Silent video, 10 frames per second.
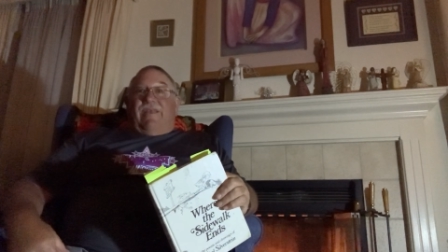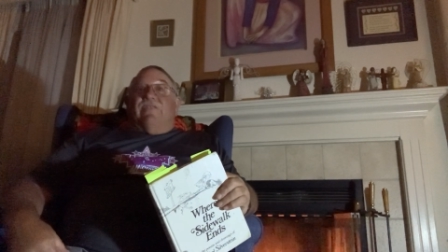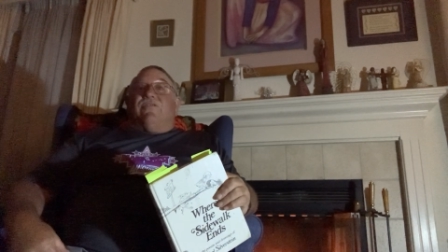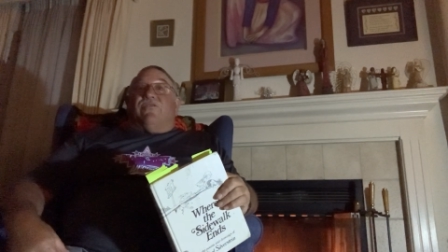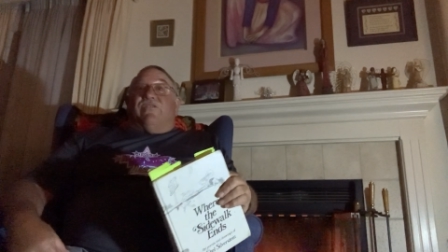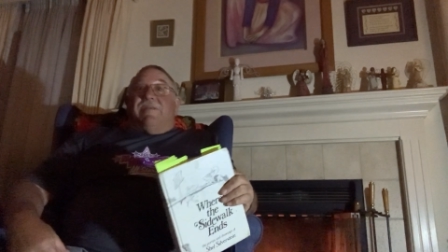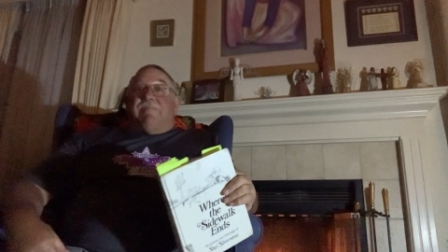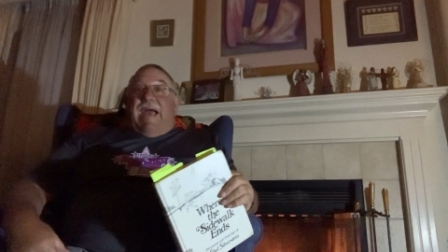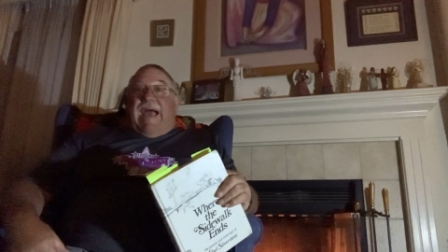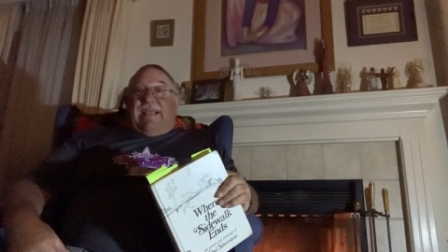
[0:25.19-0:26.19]
So sit
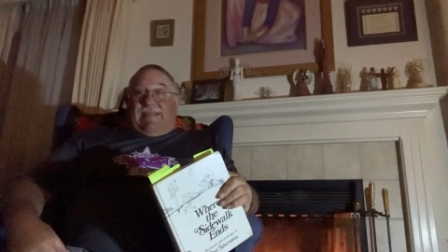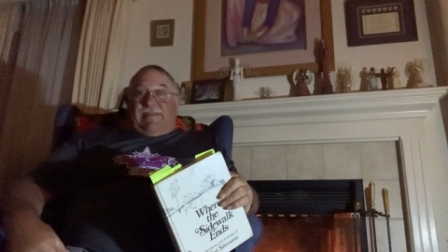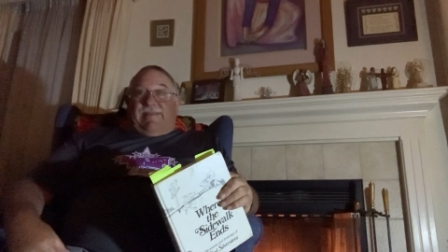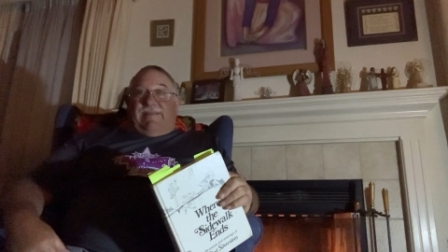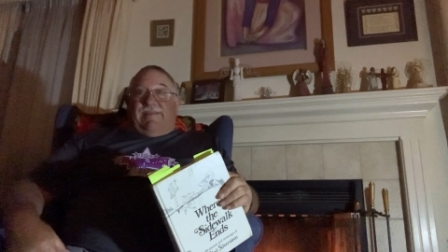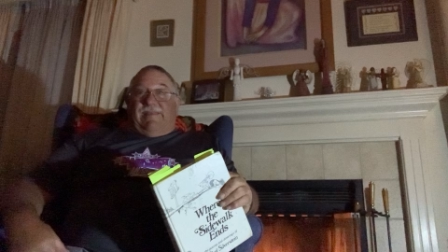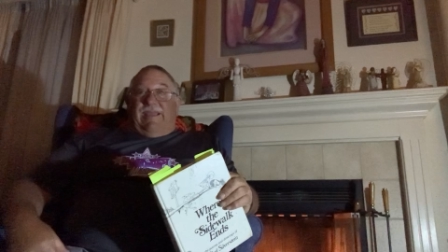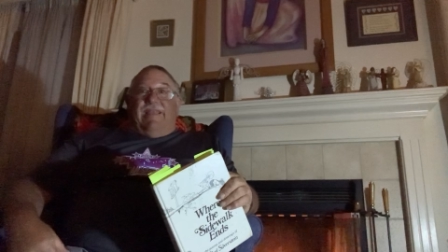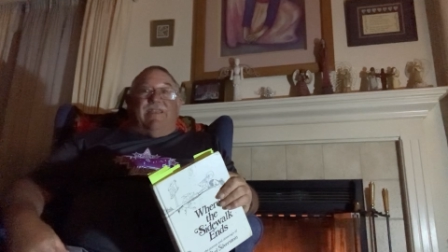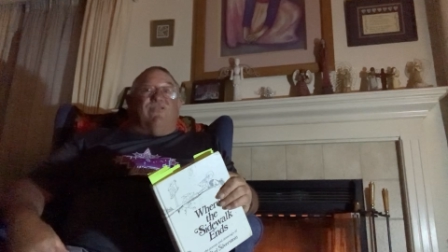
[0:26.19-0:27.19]
back
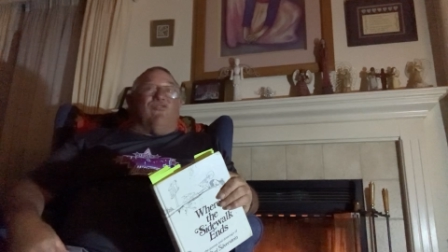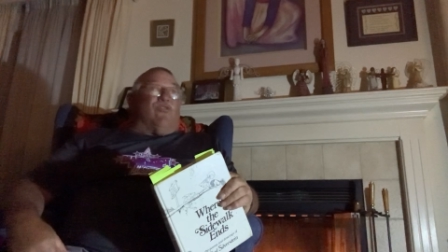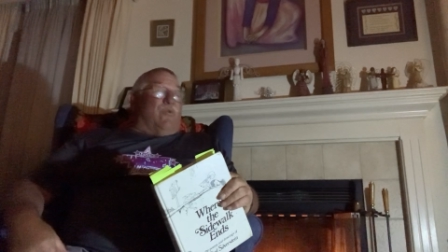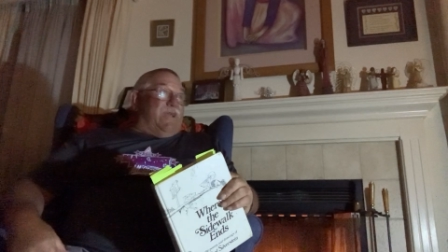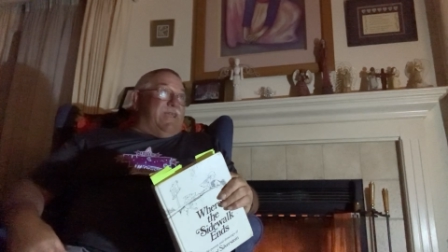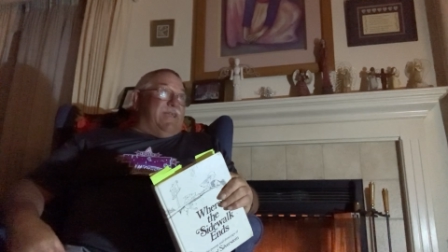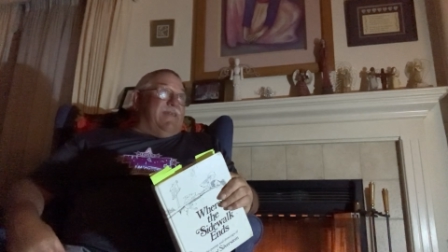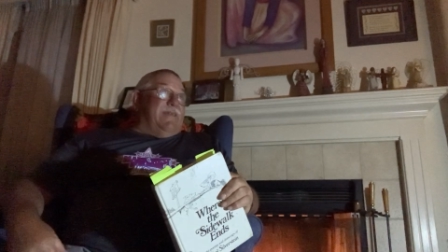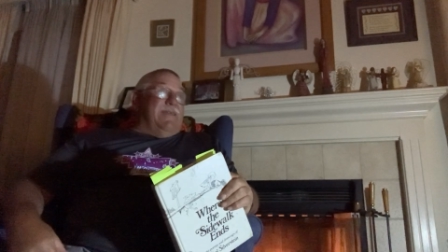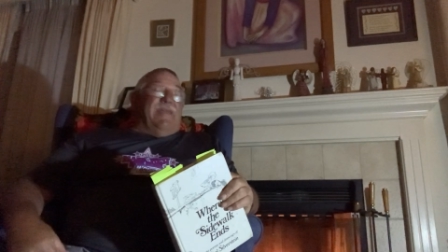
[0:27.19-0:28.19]
and enjoy.
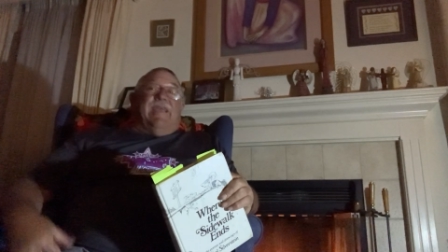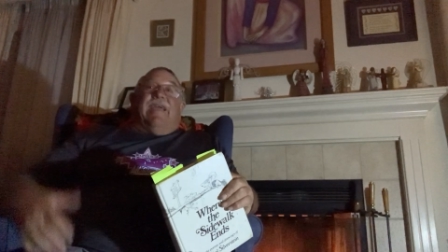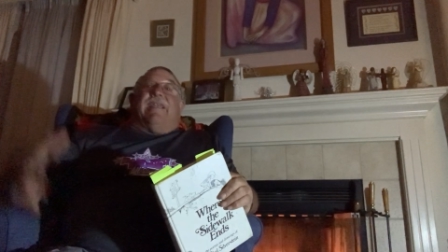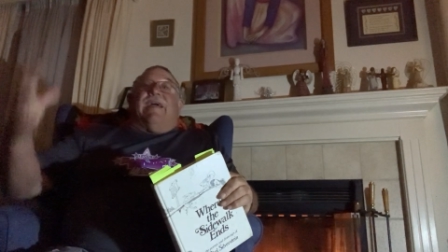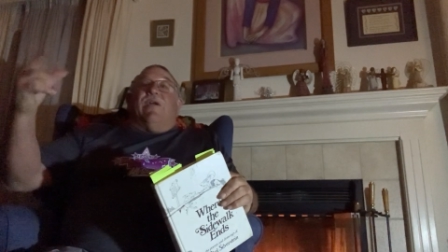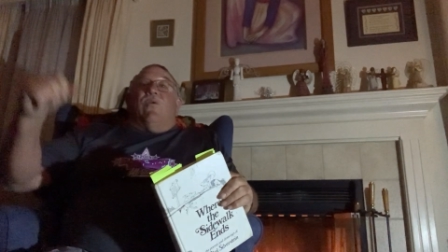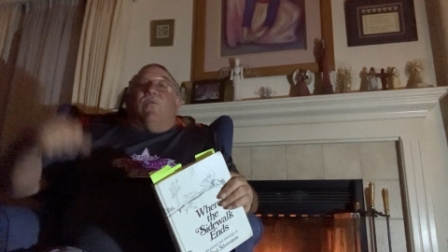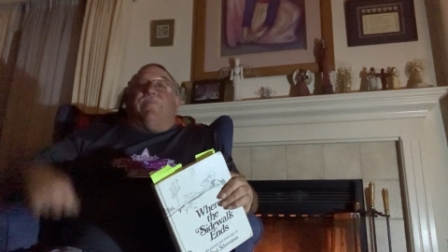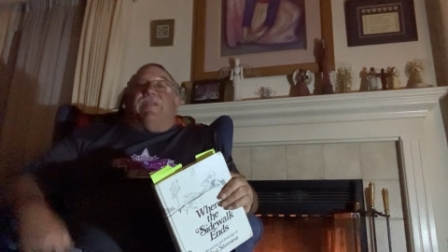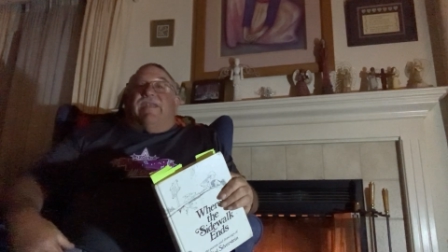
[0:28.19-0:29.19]
And I
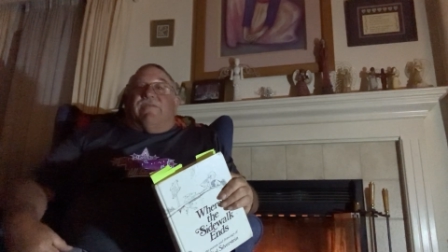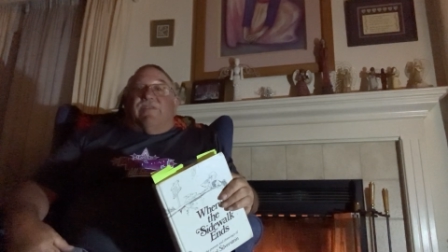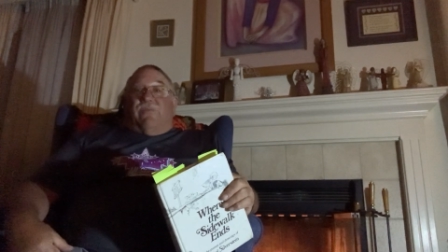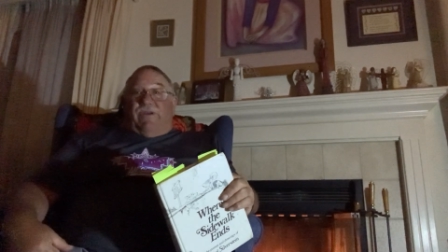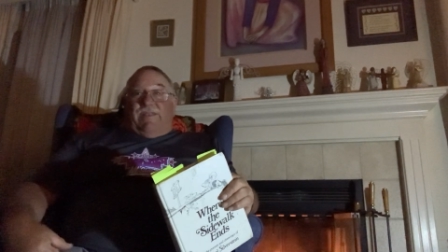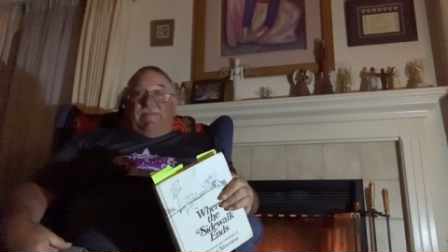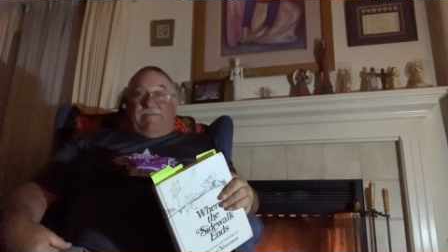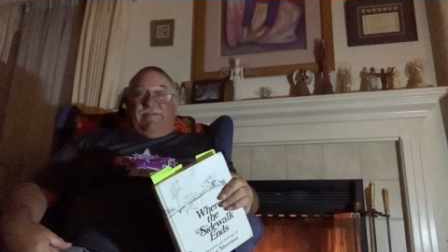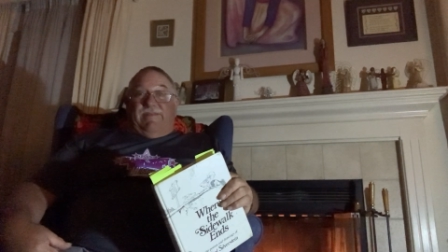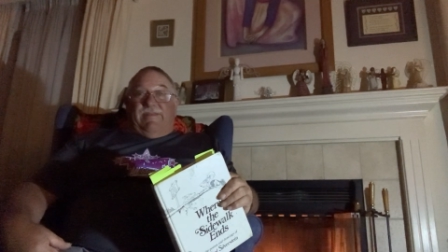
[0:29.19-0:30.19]
hope that everyone
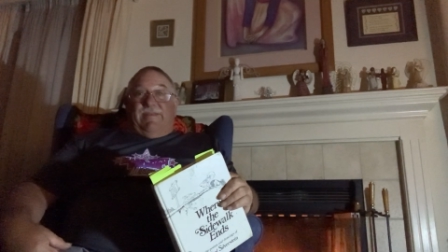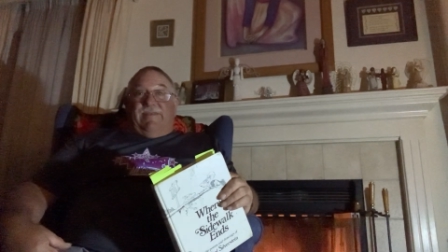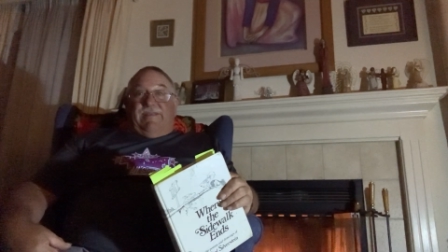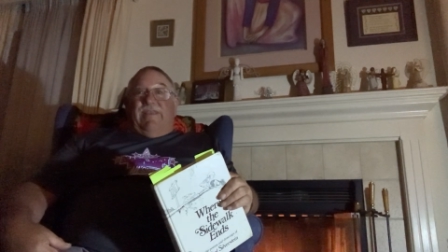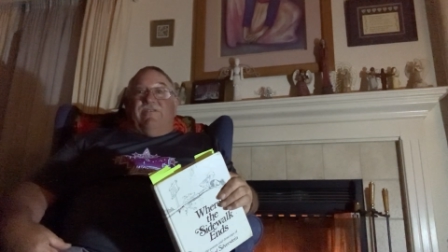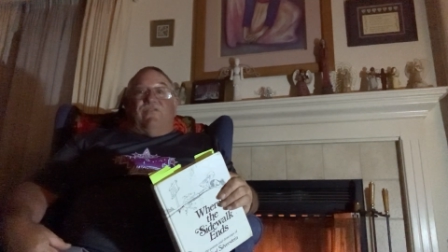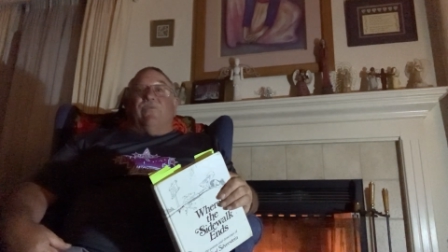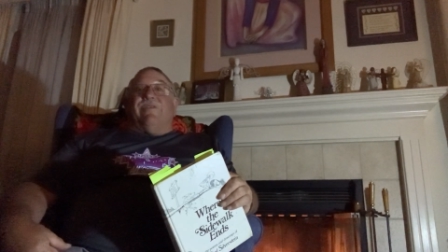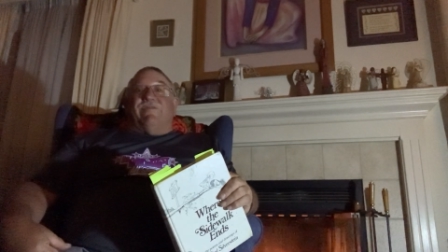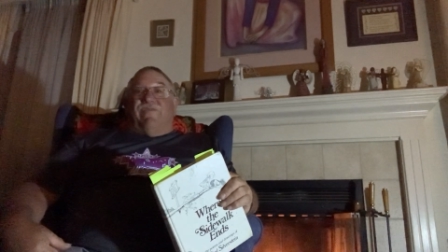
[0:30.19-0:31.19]
is
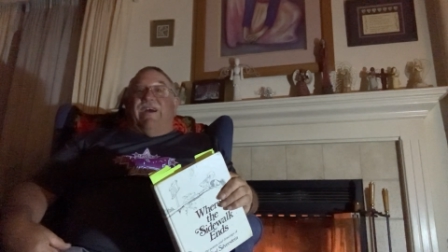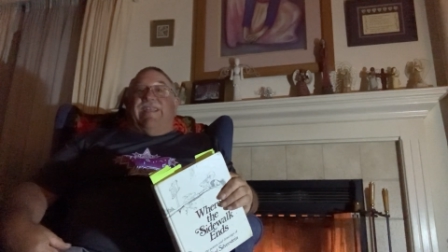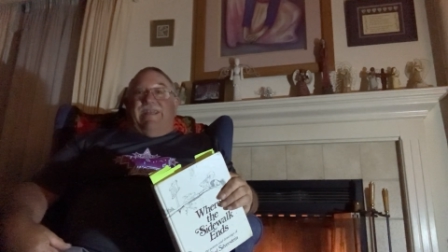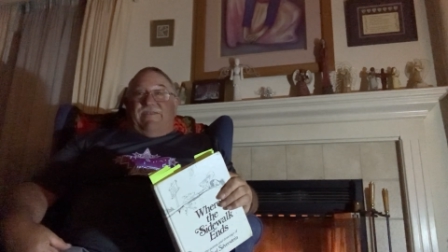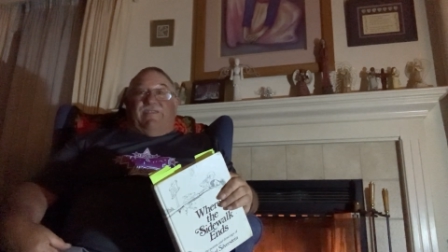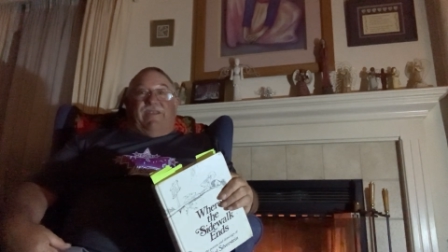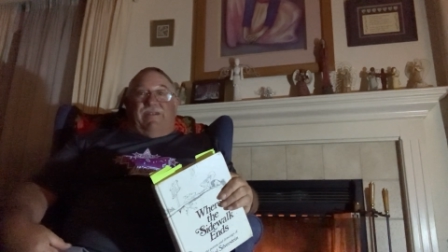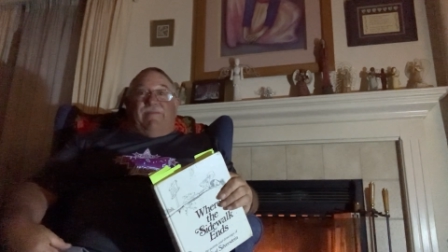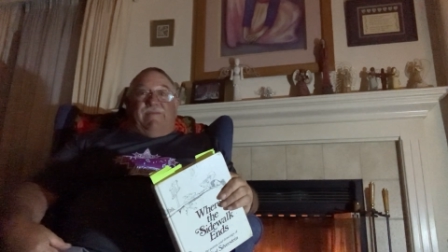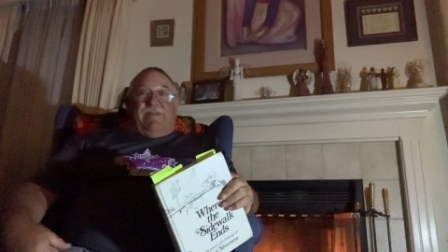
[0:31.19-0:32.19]
doing fine out
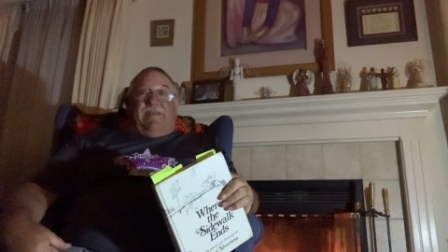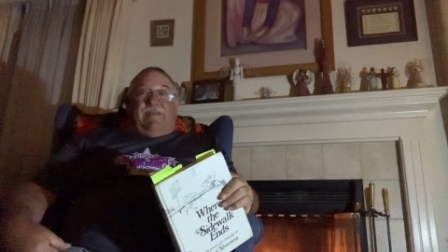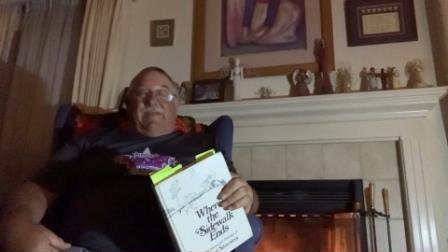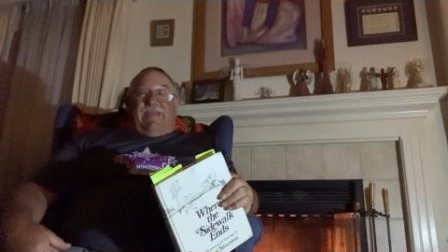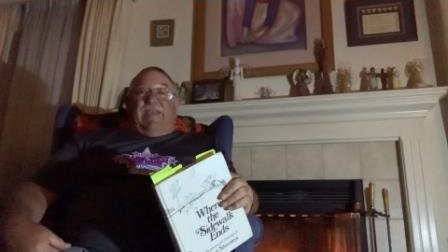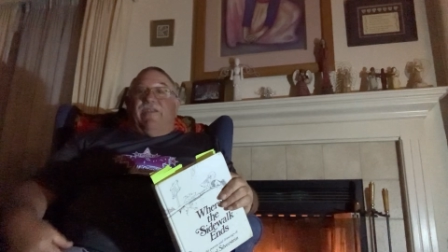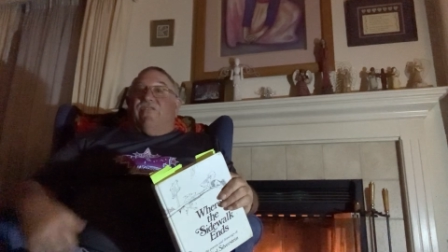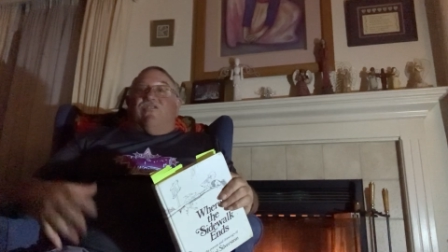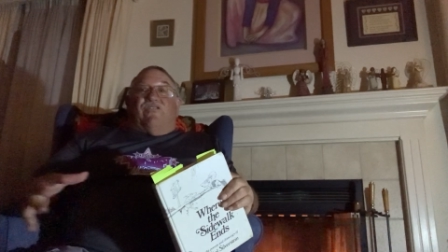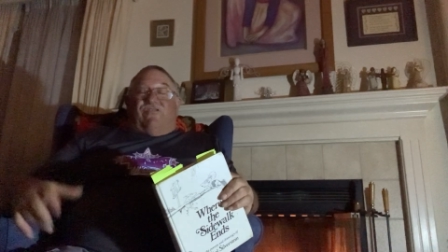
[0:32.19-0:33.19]
there and our
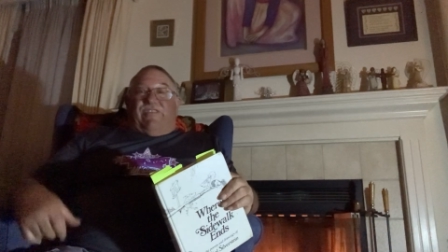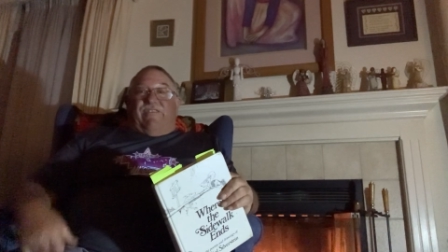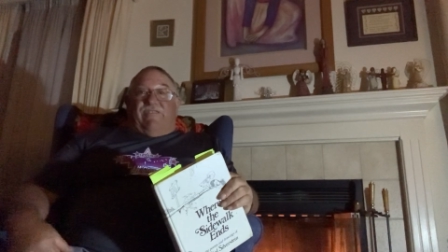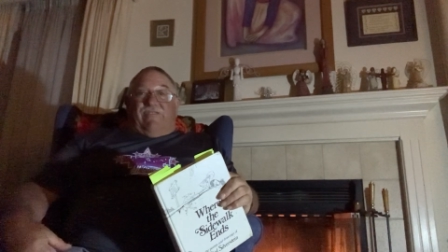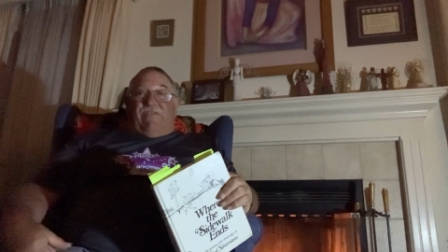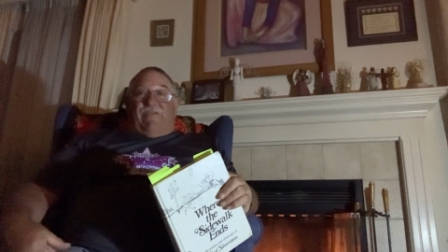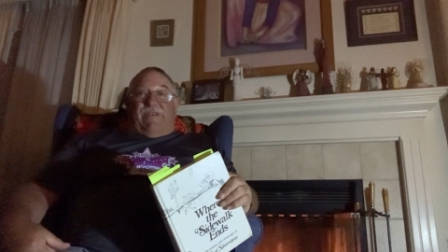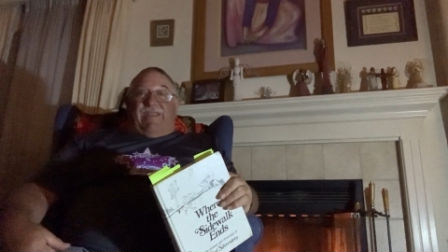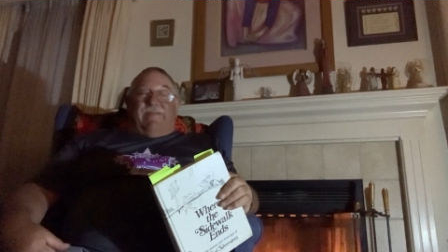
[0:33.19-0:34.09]
distance learning.